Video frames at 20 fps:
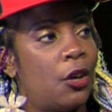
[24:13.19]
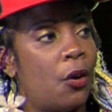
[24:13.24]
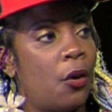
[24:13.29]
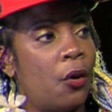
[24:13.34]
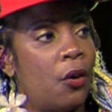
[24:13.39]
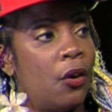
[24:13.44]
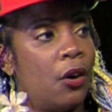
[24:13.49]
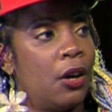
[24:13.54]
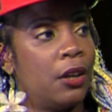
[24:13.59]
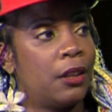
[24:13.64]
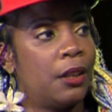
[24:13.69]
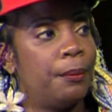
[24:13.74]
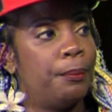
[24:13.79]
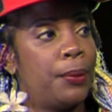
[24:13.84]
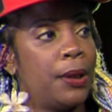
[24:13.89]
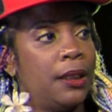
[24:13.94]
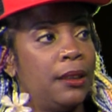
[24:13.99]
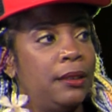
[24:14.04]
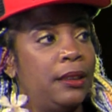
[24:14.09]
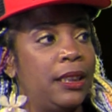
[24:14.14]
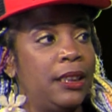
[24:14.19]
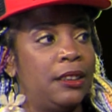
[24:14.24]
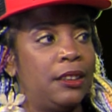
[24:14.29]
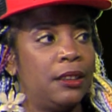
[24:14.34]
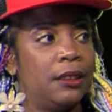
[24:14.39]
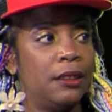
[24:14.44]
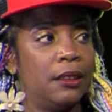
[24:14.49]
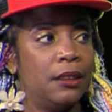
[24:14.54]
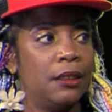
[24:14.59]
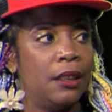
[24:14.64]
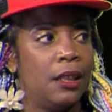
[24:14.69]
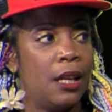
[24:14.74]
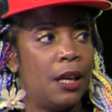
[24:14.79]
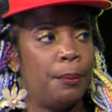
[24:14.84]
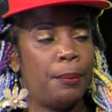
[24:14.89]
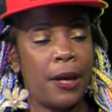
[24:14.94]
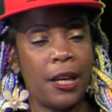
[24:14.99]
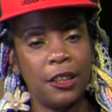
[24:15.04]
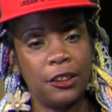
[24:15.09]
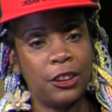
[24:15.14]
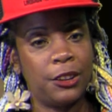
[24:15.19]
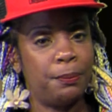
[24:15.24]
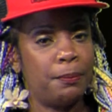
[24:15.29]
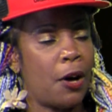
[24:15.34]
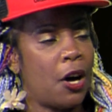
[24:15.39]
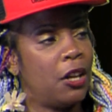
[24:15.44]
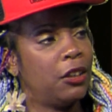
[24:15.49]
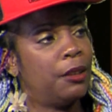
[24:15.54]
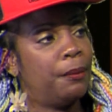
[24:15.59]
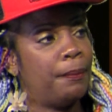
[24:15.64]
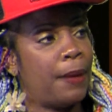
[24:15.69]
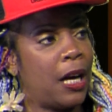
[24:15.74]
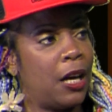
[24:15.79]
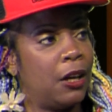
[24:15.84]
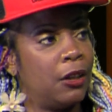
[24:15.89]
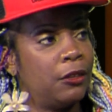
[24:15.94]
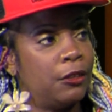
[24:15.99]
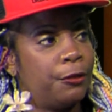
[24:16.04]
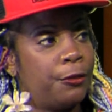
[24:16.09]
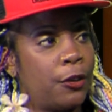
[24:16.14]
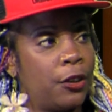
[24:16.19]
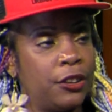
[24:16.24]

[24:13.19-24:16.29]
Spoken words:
or the ability to pay a small amount